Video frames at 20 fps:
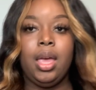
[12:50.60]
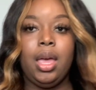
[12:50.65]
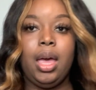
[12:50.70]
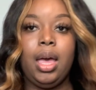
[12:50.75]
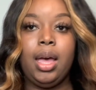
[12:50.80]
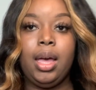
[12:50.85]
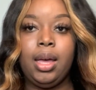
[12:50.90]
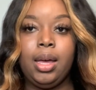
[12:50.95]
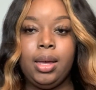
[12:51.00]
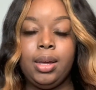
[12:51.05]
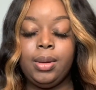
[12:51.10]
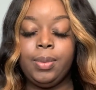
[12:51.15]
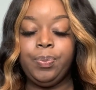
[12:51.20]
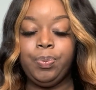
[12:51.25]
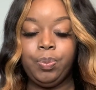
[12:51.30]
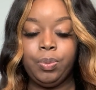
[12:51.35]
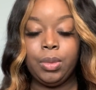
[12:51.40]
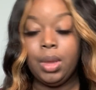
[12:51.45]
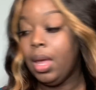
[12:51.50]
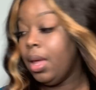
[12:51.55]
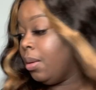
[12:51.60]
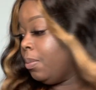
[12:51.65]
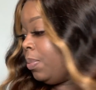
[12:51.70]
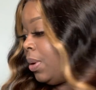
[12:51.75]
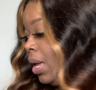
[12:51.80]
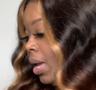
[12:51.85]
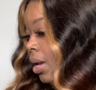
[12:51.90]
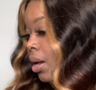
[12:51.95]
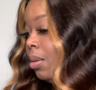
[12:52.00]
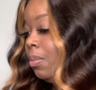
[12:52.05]
But
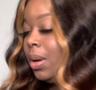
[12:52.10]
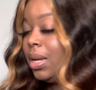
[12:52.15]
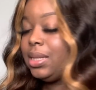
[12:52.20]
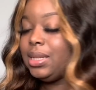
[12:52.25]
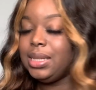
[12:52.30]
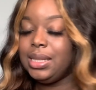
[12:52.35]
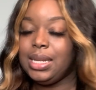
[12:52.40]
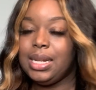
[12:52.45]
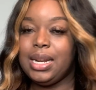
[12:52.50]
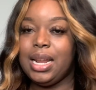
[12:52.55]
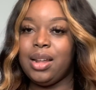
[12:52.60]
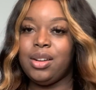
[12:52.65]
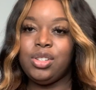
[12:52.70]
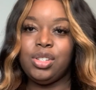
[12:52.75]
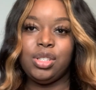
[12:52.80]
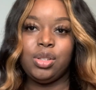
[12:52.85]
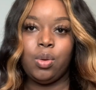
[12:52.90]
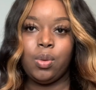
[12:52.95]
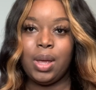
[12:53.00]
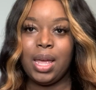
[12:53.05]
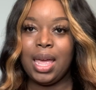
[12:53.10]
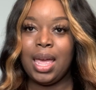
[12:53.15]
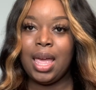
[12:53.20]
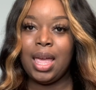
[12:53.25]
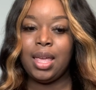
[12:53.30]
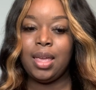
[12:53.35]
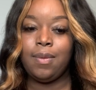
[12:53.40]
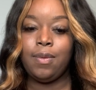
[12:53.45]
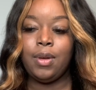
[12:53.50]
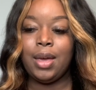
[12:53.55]
yeah, I'm about to sit down and just go ahead
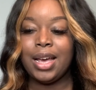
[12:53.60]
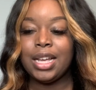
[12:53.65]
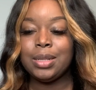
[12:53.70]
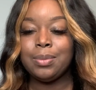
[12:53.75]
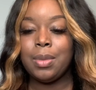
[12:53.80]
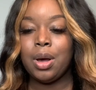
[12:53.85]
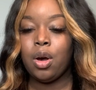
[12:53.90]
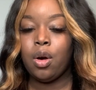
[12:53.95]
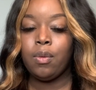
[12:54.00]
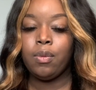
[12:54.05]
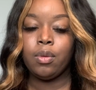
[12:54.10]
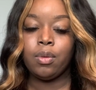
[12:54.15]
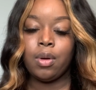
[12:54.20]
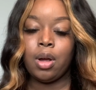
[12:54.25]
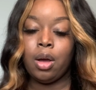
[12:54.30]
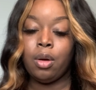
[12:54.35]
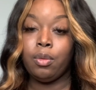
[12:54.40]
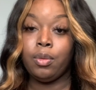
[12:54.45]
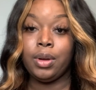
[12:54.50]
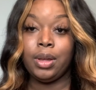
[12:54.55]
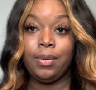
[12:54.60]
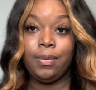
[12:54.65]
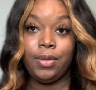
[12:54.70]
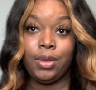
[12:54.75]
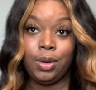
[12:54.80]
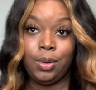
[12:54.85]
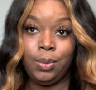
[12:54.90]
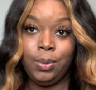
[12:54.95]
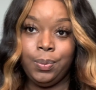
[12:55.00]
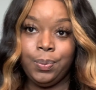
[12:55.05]
and give you guys my overall
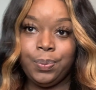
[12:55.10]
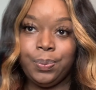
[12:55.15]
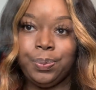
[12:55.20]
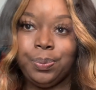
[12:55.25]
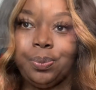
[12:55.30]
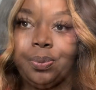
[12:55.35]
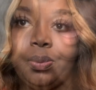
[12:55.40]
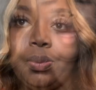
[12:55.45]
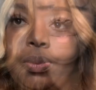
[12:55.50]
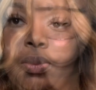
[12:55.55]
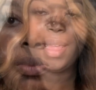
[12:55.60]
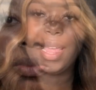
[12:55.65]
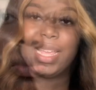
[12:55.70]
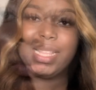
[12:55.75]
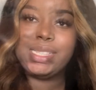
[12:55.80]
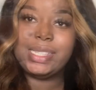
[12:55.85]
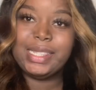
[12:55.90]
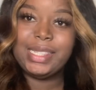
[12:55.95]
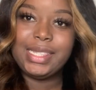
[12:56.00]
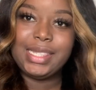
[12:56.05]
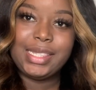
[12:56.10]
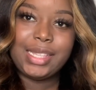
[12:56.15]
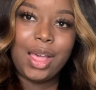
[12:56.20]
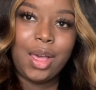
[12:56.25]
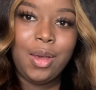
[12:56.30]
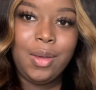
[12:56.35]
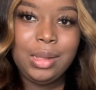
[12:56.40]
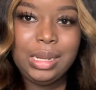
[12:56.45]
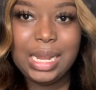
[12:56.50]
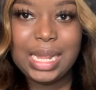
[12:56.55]
review. All right,
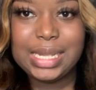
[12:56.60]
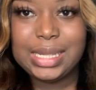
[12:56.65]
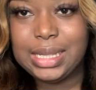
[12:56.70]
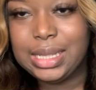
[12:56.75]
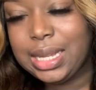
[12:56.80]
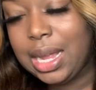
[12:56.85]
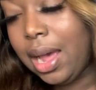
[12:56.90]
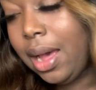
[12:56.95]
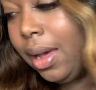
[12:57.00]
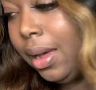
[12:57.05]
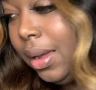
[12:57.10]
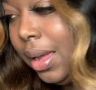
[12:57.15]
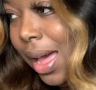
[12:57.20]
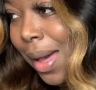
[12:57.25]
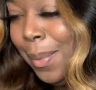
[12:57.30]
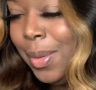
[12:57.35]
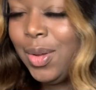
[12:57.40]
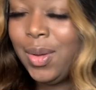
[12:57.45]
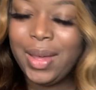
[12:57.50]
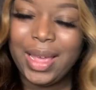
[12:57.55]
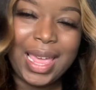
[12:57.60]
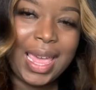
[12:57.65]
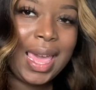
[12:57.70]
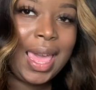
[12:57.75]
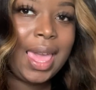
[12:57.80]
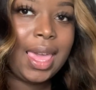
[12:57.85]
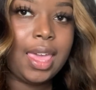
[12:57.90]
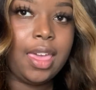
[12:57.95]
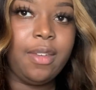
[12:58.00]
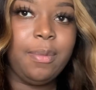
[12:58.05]
so let's talk. I'm gonna go ahead
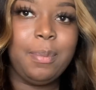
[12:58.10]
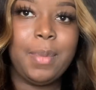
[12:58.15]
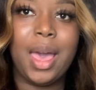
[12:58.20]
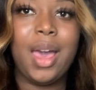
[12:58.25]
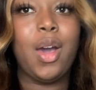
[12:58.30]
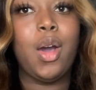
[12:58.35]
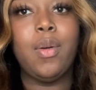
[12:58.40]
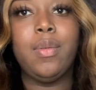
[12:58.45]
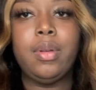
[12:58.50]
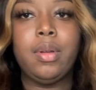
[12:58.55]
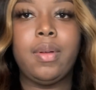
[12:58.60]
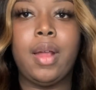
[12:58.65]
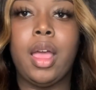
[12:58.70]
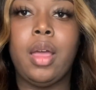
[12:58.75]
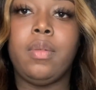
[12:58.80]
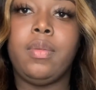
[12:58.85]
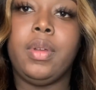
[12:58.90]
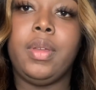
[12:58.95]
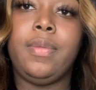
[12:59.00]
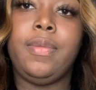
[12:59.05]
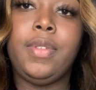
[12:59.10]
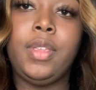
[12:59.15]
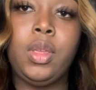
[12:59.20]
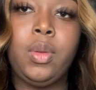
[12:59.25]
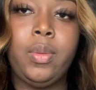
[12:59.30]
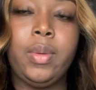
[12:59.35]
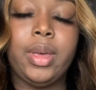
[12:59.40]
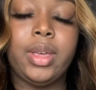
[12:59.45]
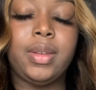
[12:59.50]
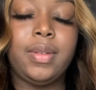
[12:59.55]
and give my overall
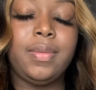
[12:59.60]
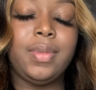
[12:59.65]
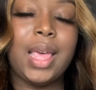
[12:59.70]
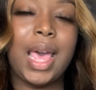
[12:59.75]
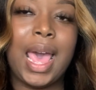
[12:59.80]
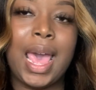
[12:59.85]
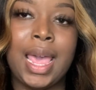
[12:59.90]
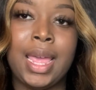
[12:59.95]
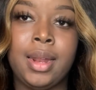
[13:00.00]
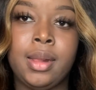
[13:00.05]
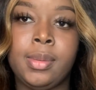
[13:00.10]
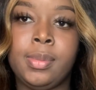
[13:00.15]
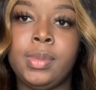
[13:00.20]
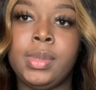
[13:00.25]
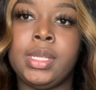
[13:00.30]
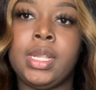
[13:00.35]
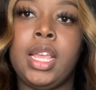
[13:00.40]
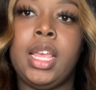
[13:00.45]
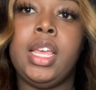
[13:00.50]
review of the items.